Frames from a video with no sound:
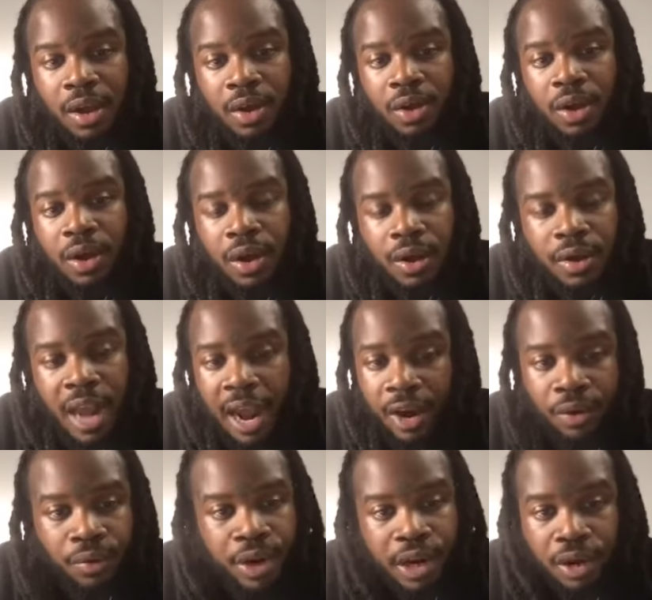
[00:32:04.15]
Not
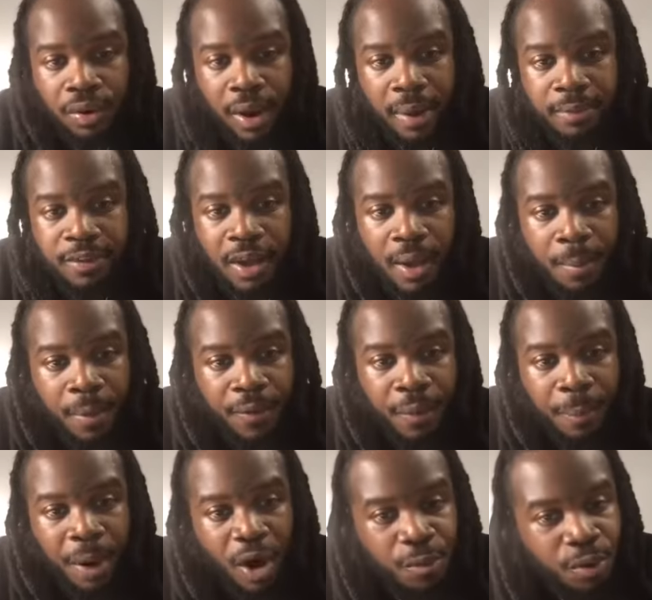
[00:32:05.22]
green grapes, but the
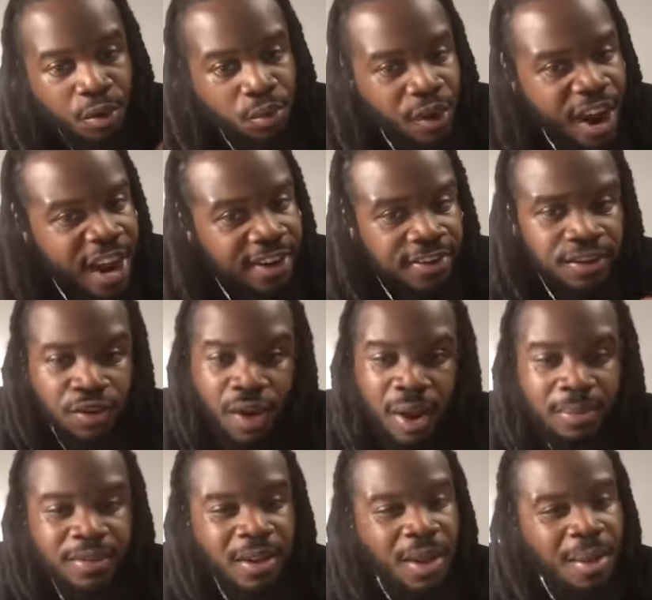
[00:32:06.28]
purple reddish
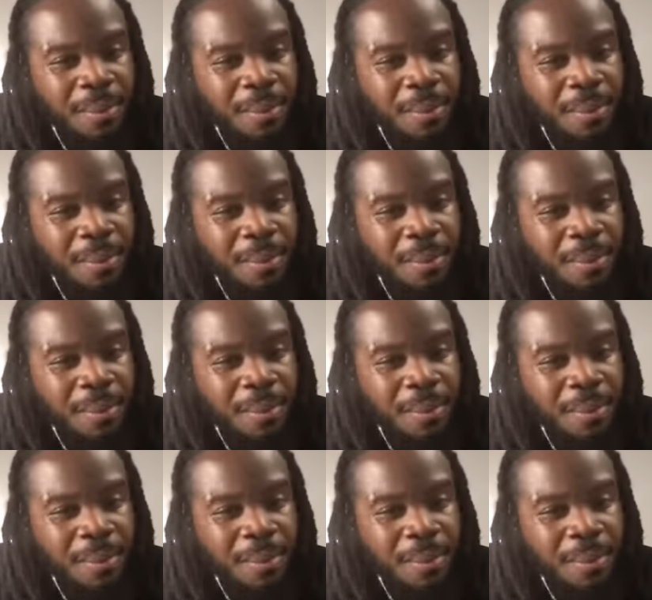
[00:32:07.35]
grapes.